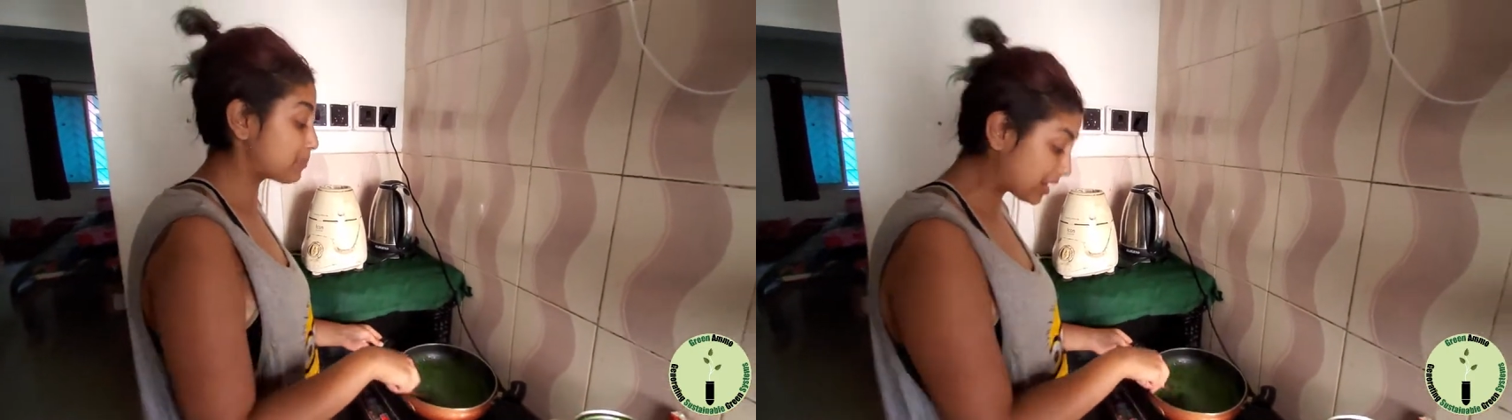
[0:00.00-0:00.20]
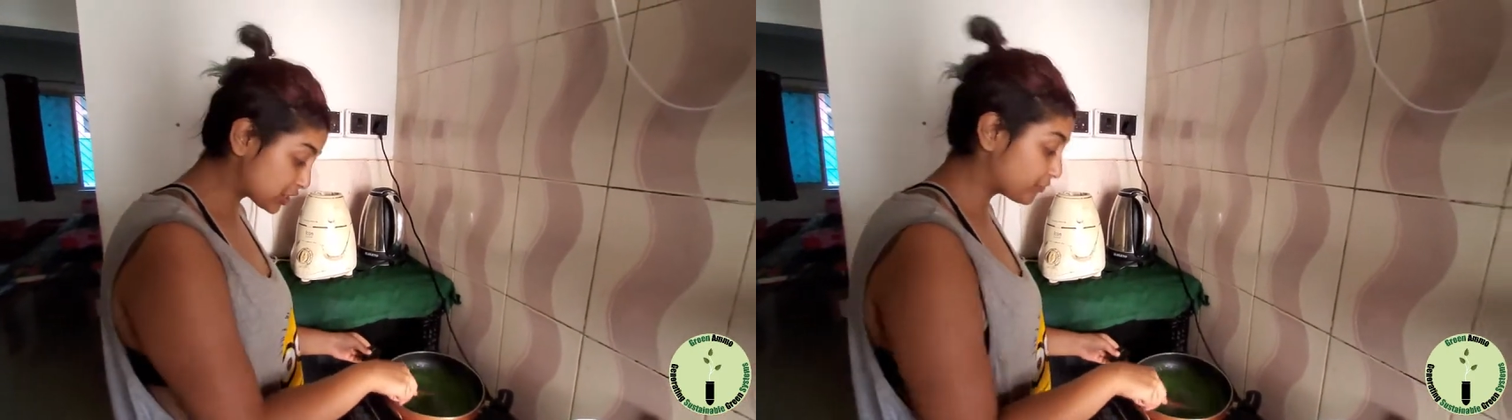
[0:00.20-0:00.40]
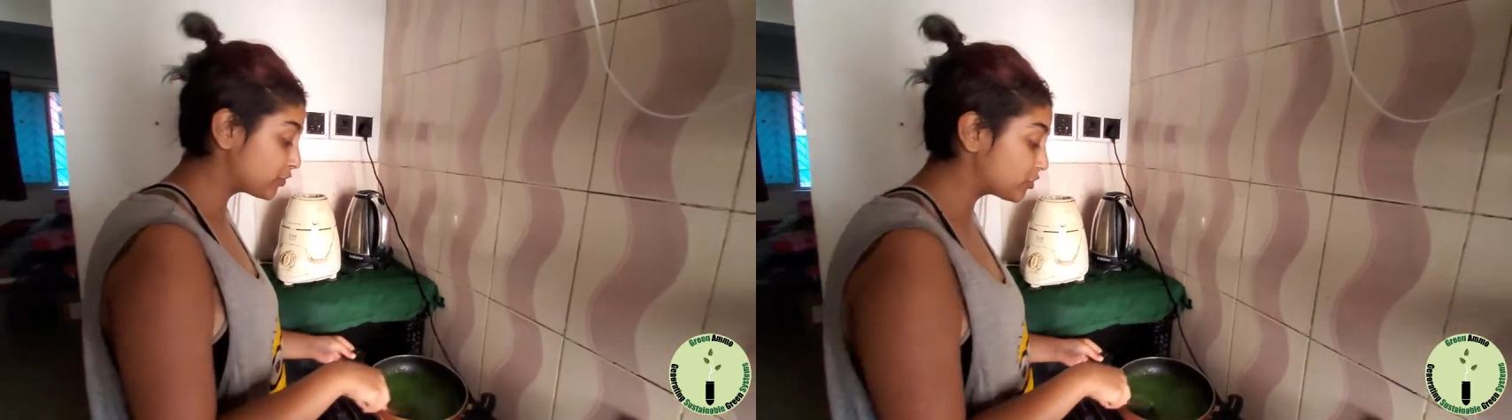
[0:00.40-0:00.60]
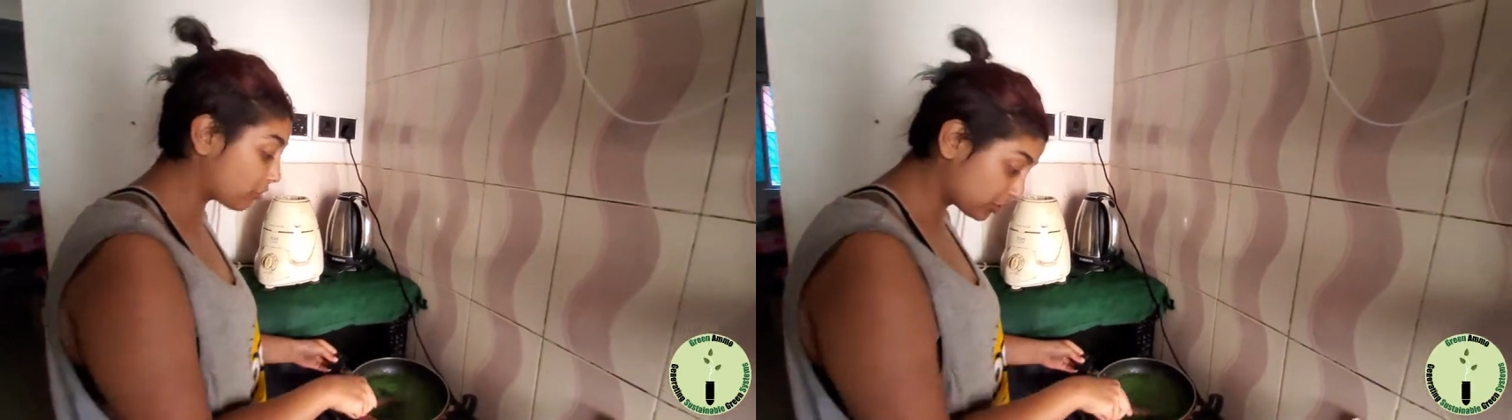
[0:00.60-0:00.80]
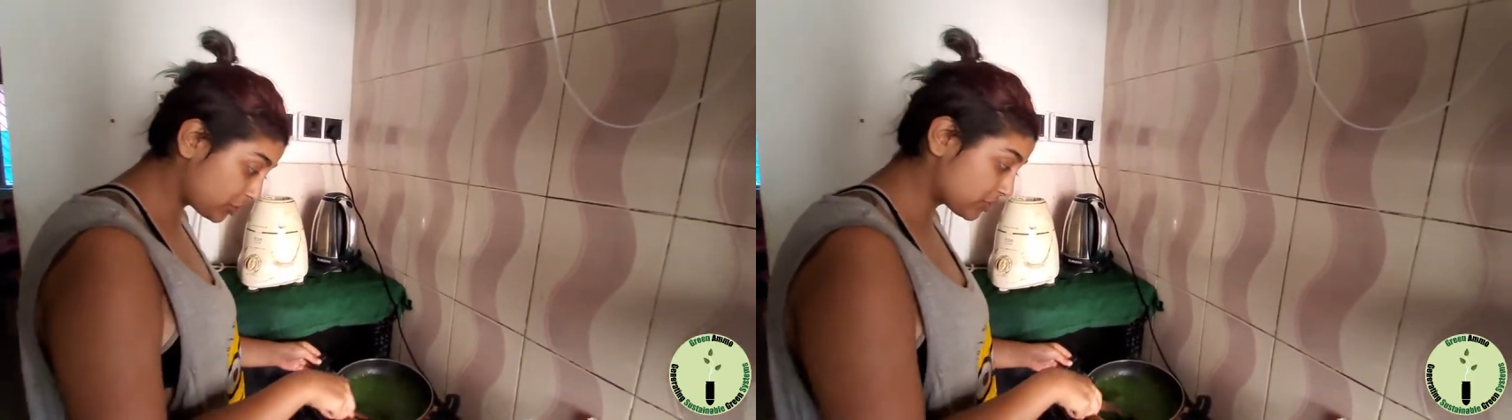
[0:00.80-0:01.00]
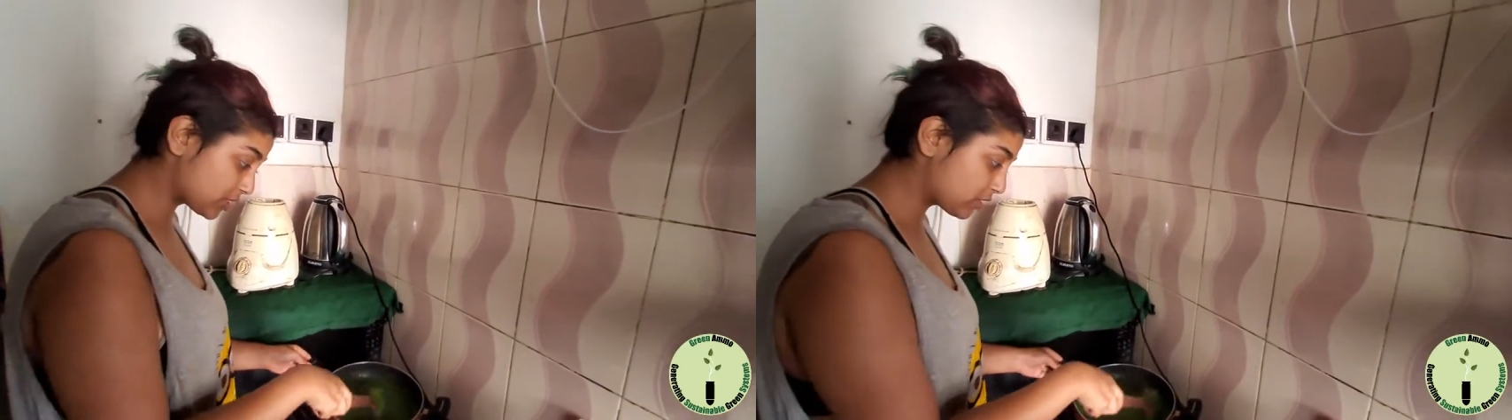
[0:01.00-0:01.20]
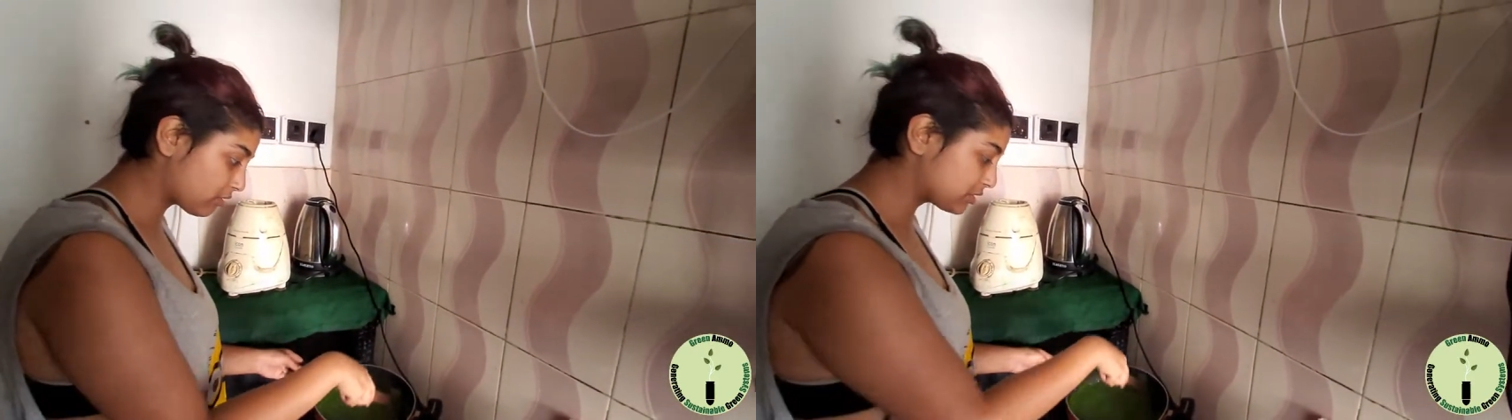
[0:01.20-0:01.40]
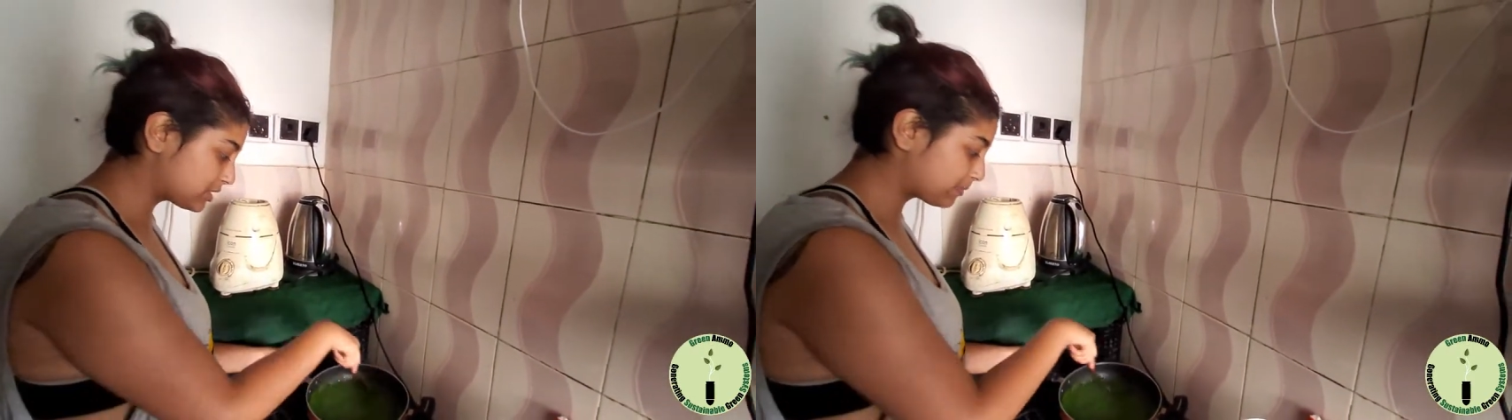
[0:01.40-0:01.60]
But if you're not using a
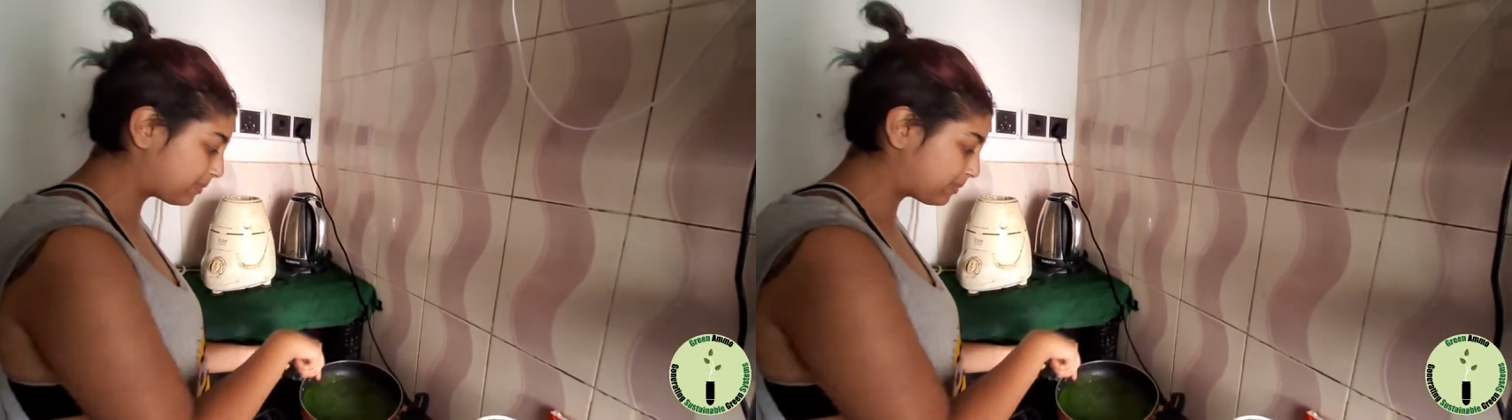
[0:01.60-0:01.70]
non-stick